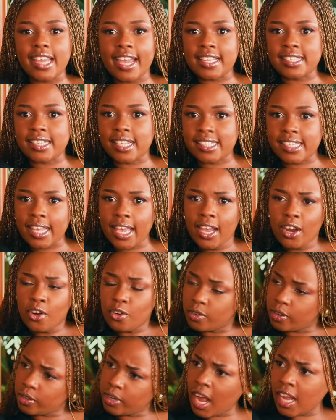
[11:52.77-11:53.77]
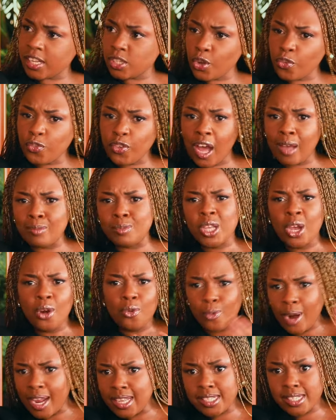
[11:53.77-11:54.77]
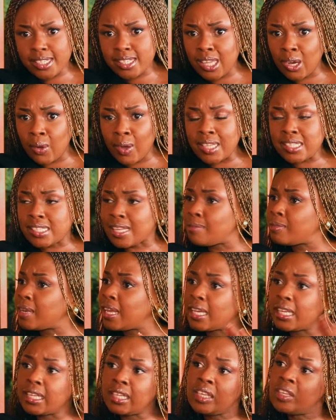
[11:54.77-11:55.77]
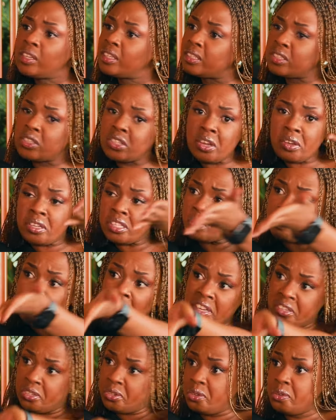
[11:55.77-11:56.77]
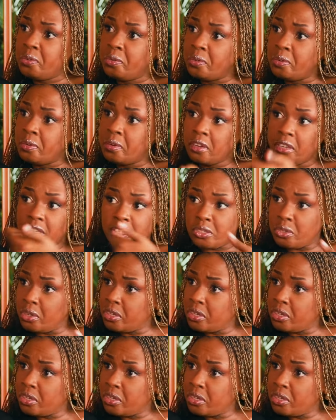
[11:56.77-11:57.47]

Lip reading: diets that say, cut off carbs, rice is the worst. I'm like, it's bad to you. Yeah. It's